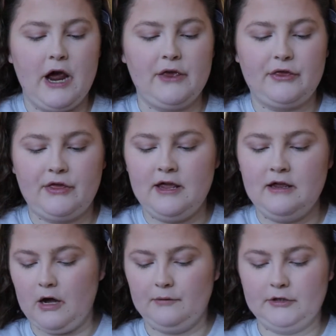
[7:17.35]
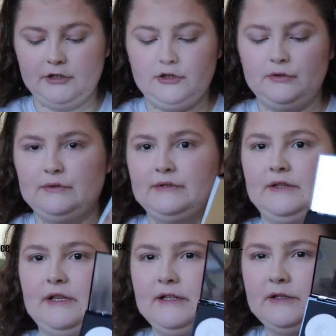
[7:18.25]
I think I'm going to use
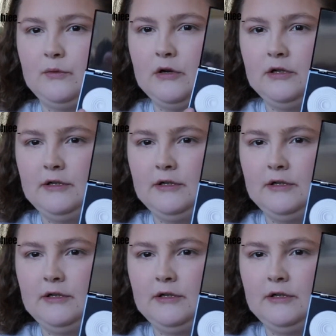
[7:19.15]
this one